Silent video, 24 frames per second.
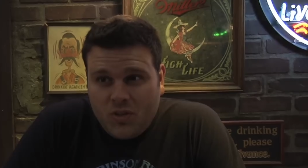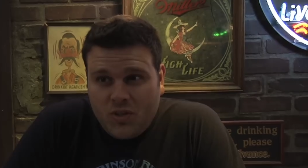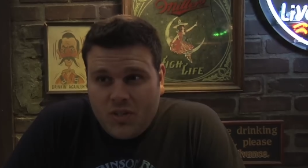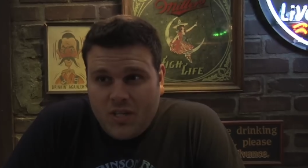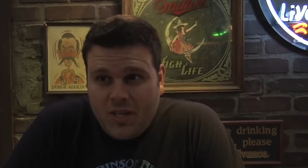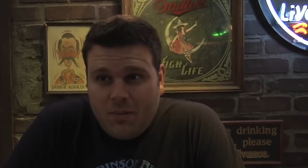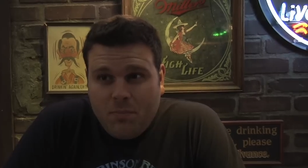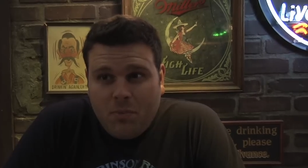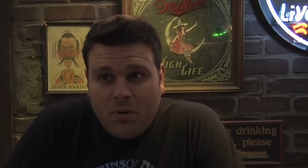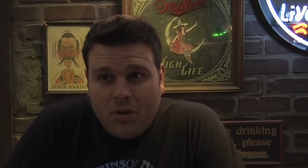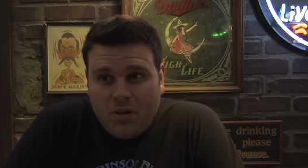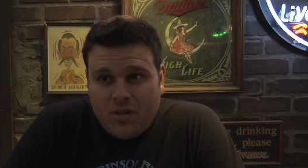
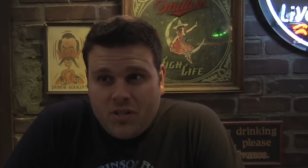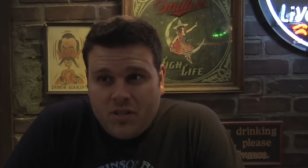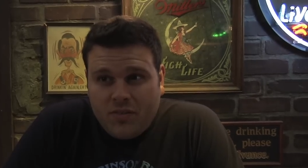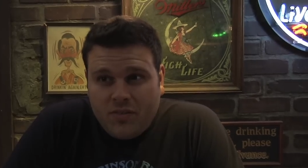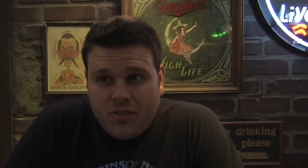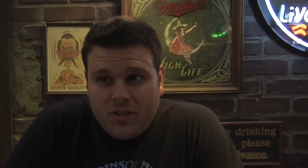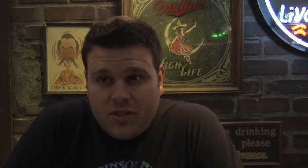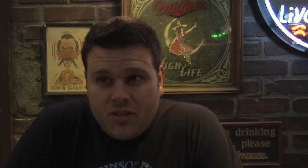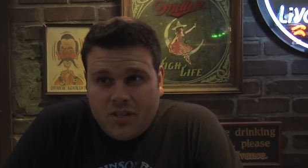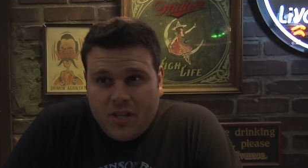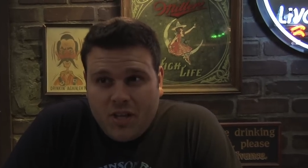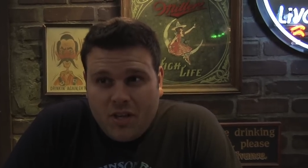see parts of
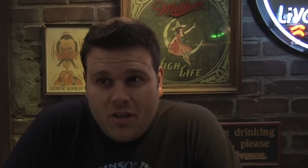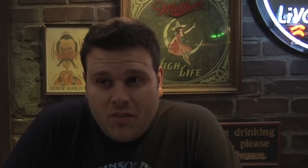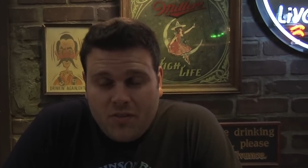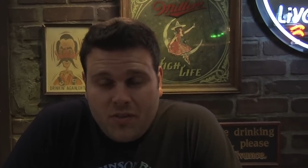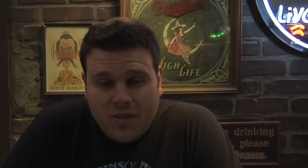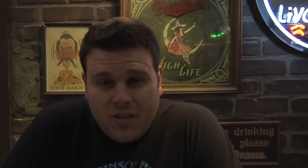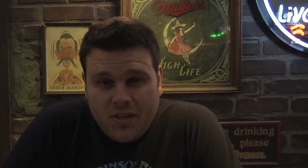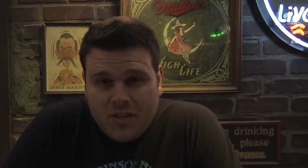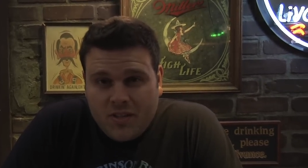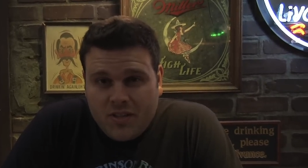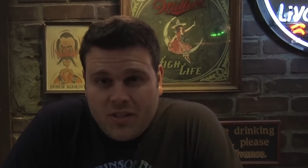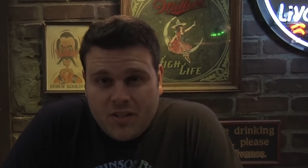yourself
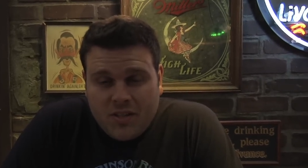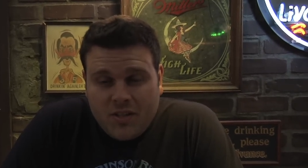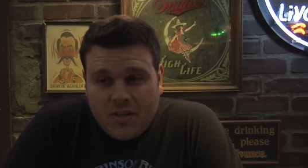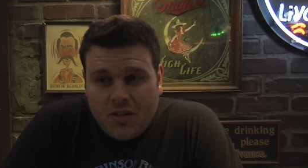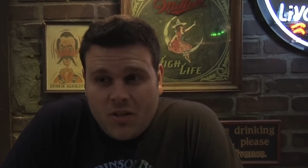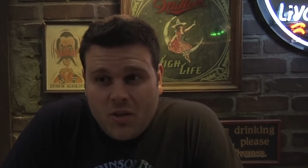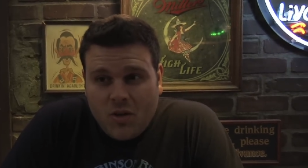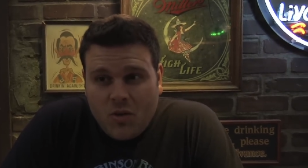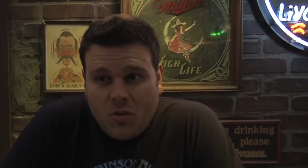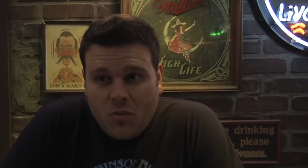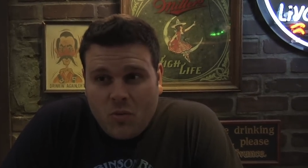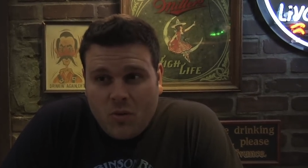that you
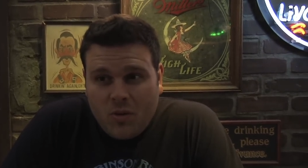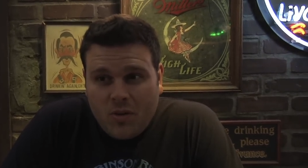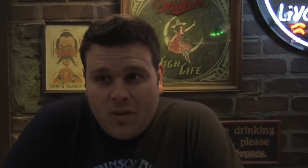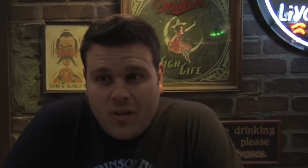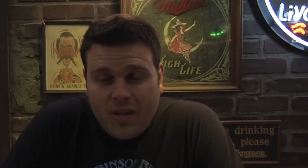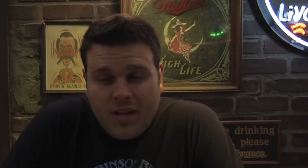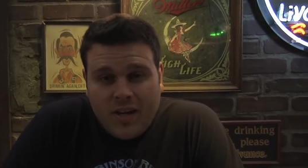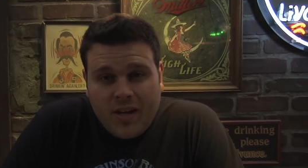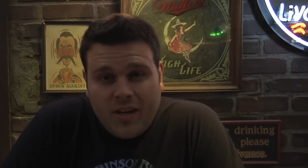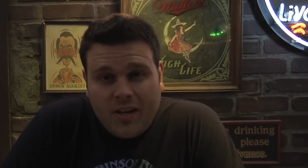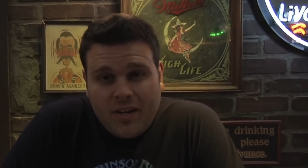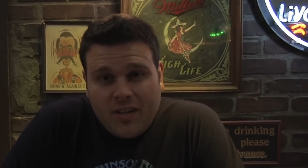didn't know were
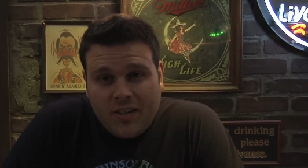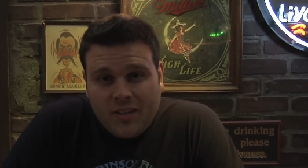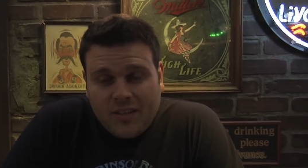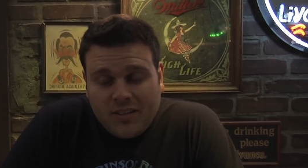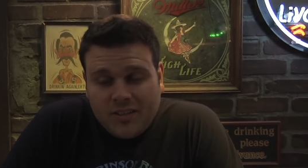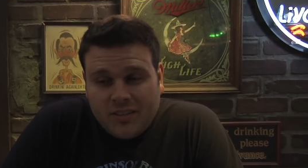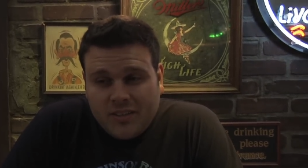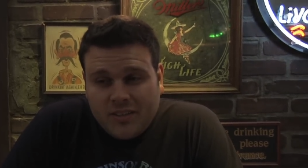there.